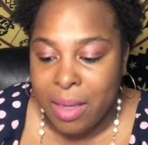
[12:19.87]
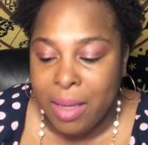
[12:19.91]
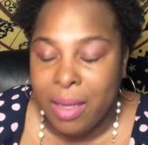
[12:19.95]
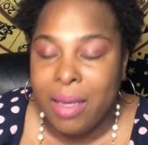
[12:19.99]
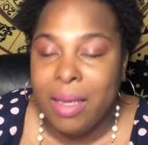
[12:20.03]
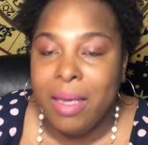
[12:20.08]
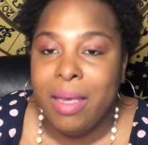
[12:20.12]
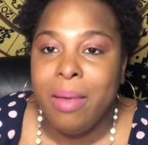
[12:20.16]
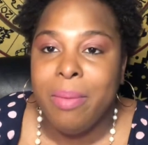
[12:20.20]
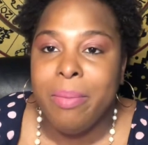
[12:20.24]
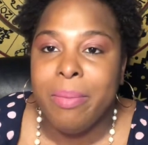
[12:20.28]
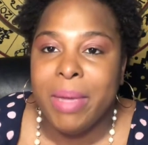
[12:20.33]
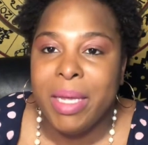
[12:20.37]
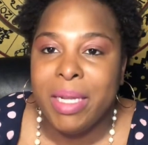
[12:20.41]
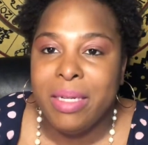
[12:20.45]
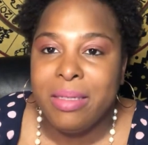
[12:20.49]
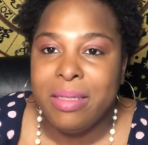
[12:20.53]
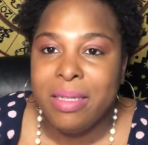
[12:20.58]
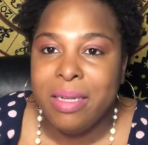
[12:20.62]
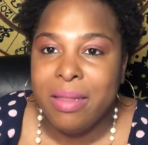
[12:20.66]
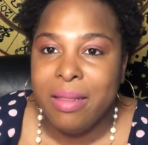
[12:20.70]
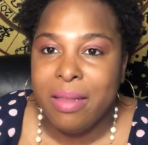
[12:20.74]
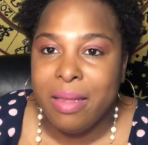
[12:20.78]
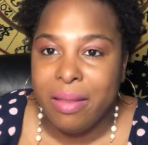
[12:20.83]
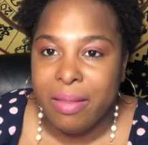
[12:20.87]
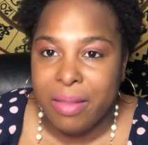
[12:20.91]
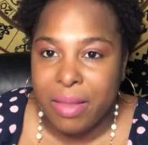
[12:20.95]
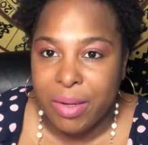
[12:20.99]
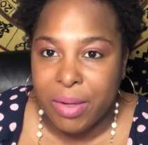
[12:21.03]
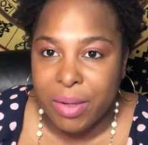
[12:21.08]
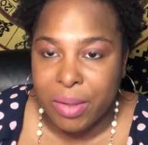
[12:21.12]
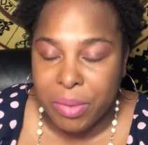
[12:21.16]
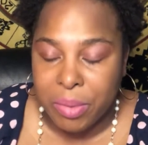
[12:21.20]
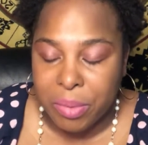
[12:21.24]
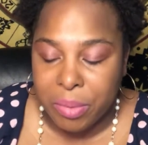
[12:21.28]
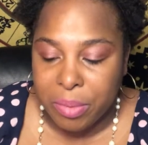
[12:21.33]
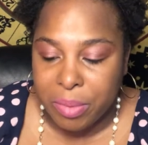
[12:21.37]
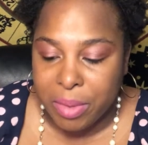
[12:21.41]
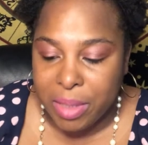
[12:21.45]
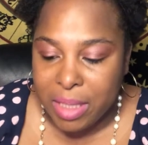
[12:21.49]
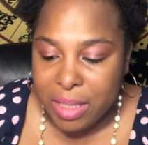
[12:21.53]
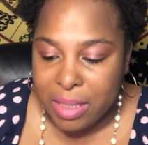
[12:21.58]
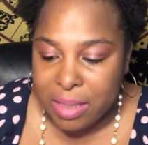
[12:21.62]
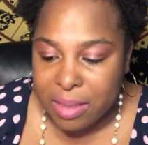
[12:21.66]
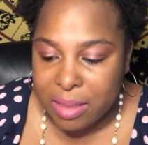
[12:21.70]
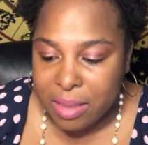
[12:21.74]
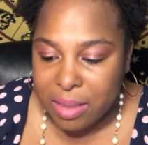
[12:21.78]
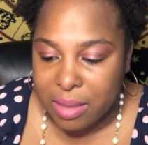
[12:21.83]
He mentioned that there are
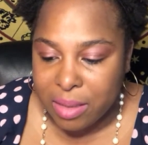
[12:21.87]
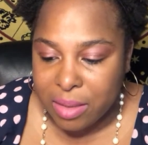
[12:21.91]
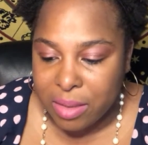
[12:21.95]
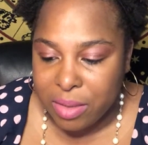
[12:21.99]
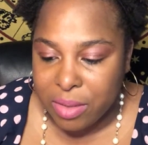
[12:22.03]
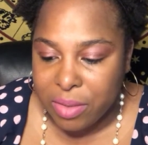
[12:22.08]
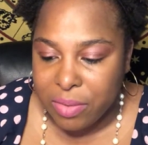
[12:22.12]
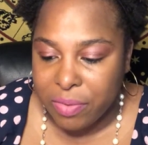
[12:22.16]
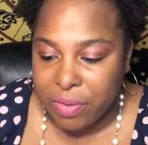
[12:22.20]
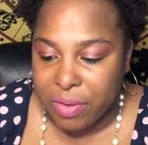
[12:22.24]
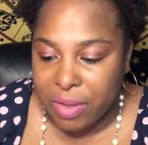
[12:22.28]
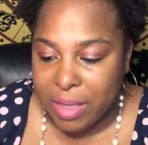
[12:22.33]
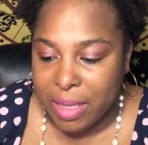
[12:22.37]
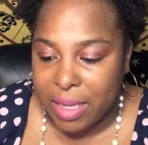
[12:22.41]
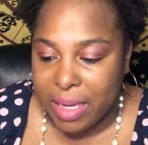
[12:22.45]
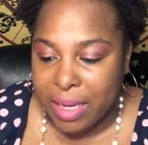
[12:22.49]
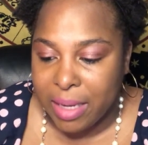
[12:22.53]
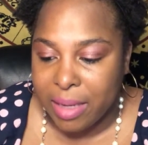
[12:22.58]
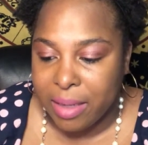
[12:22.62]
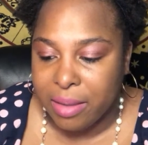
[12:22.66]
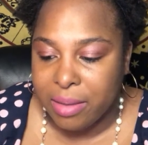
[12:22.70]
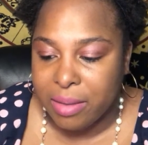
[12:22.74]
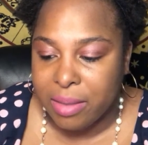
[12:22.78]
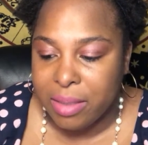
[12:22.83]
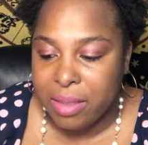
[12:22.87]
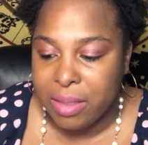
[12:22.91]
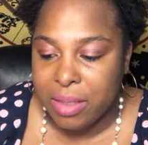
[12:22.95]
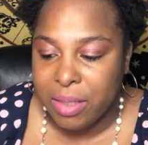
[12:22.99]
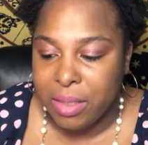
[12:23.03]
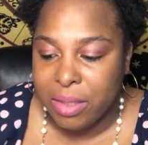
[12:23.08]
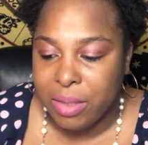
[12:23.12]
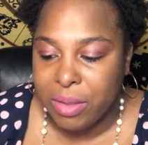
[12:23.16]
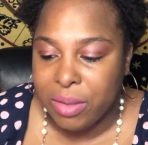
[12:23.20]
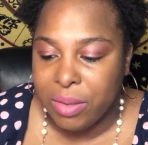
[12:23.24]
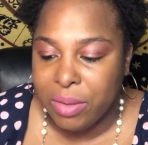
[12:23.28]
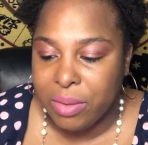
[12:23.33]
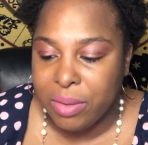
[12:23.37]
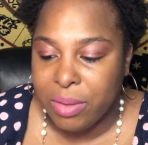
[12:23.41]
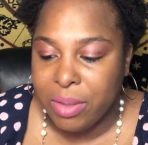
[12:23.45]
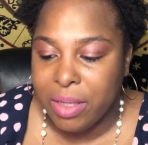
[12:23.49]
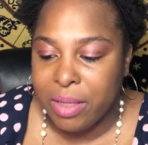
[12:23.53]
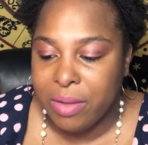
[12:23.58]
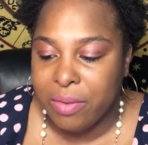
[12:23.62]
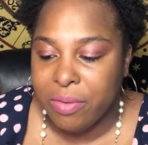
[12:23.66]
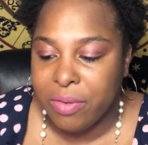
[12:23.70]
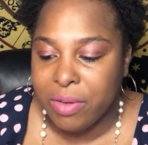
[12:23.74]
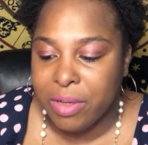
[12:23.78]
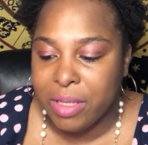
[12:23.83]
reasons for that,
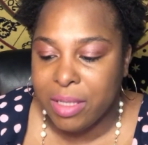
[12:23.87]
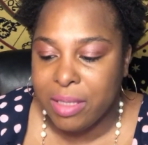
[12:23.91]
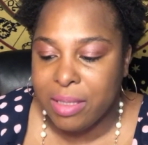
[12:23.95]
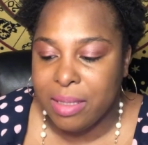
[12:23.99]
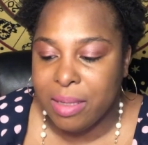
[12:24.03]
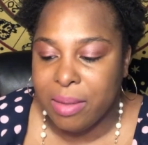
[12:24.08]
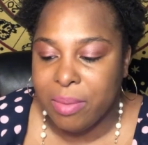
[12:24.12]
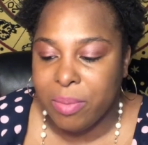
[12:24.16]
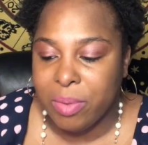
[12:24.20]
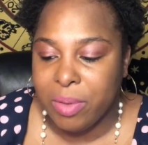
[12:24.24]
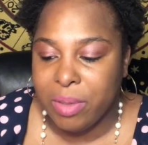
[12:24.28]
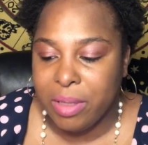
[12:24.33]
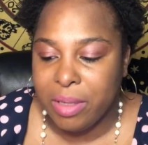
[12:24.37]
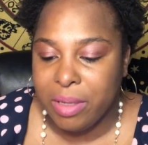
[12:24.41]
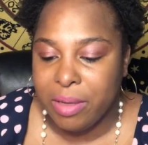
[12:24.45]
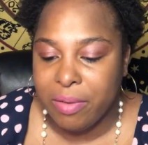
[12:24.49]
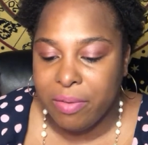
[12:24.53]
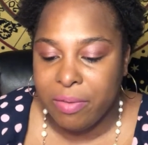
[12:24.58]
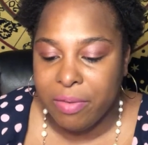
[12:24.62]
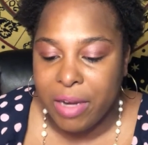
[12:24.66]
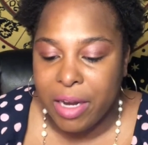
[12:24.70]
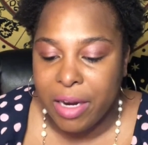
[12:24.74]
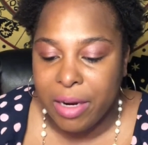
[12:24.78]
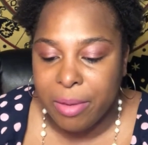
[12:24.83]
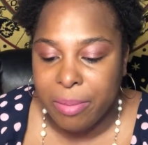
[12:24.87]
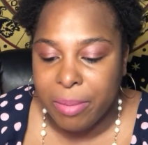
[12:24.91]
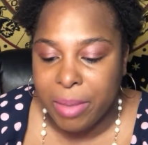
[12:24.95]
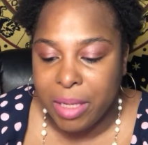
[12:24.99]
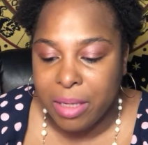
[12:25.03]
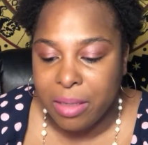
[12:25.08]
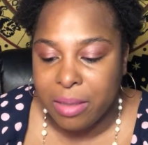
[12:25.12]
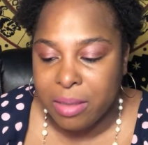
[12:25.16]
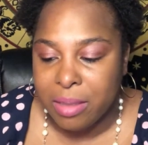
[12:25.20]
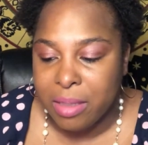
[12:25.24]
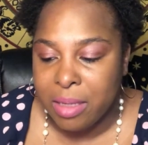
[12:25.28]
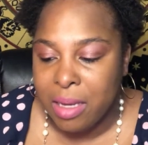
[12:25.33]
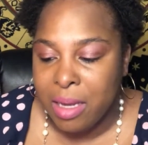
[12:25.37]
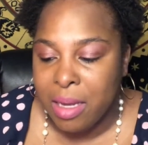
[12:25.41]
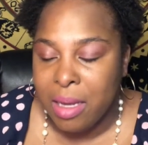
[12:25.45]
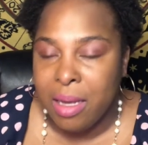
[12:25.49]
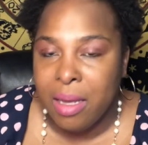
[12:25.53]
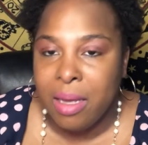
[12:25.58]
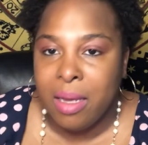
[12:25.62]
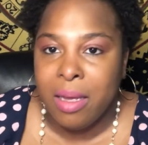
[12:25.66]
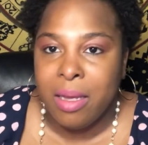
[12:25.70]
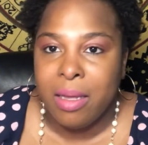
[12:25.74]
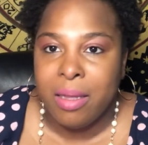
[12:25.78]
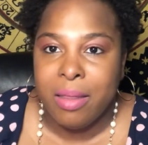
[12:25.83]
including, for example, the environment.
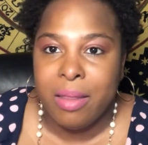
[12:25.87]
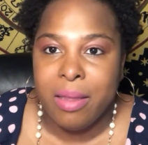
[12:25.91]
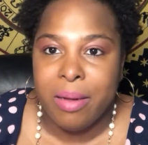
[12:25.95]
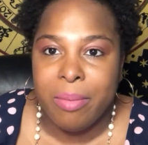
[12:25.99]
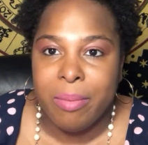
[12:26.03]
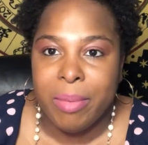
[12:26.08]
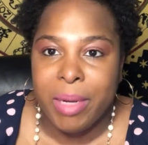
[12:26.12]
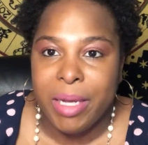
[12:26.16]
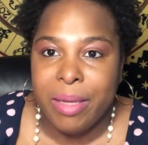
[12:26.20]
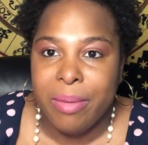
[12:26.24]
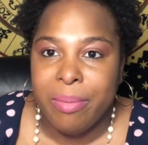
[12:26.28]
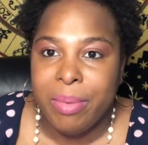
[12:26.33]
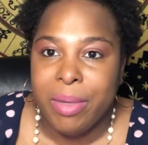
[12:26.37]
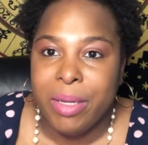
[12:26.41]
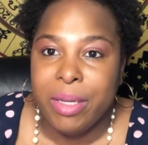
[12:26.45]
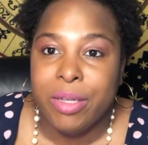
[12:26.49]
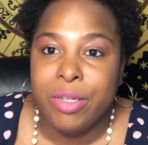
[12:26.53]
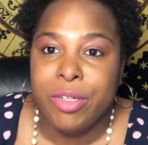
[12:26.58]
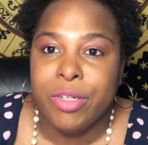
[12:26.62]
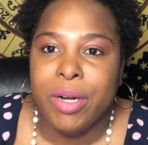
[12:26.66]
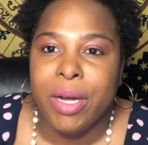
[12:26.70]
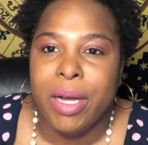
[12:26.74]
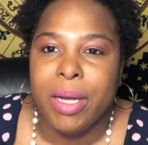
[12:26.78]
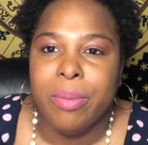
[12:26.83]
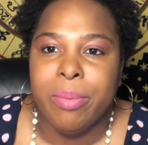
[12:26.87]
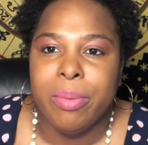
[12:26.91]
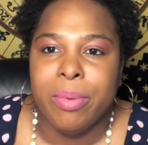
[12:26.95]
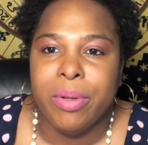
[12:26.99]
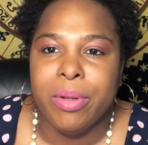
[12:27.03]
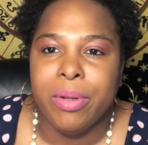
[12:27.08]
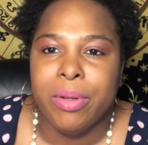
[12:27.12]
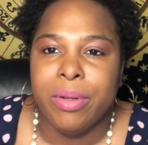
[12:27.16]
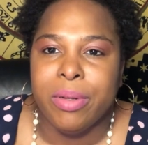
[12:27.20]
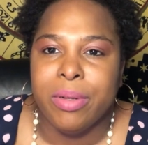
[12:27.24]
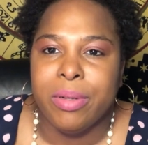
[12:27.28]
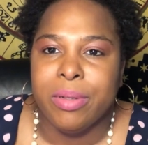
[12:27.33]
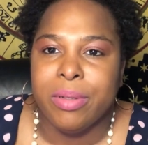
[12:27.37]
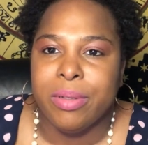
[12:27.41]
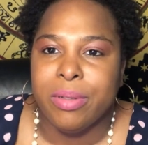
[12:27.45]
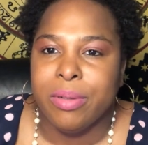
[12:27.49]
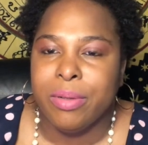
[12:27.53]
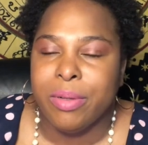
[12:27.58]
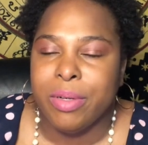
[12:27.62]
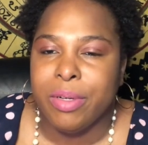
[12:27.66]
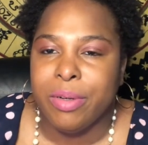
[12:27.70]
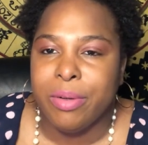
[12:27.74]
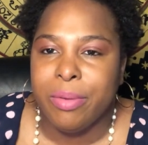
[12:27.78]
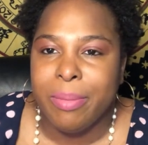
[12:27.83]
There might be a tribal
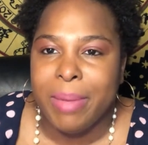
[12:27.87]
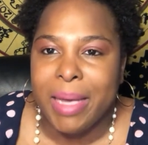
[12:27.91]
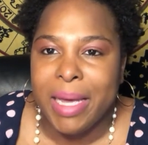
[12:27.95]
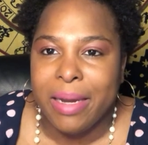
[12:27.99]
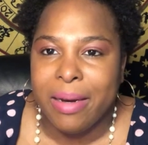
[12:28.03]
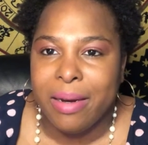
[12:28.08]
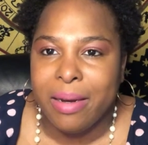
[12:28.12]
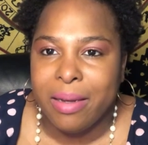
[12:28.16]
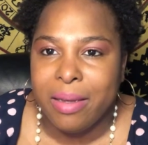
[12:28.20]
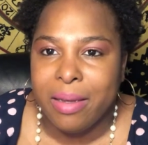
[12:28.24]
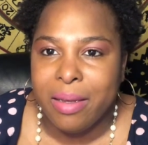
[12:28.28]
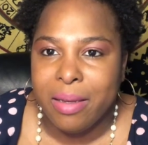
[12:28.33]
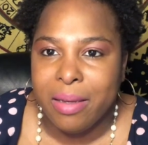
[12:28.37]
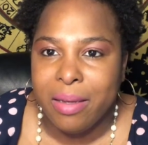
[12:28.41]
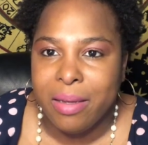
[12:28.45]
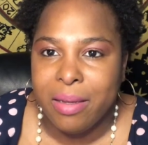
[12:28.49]
or nomadic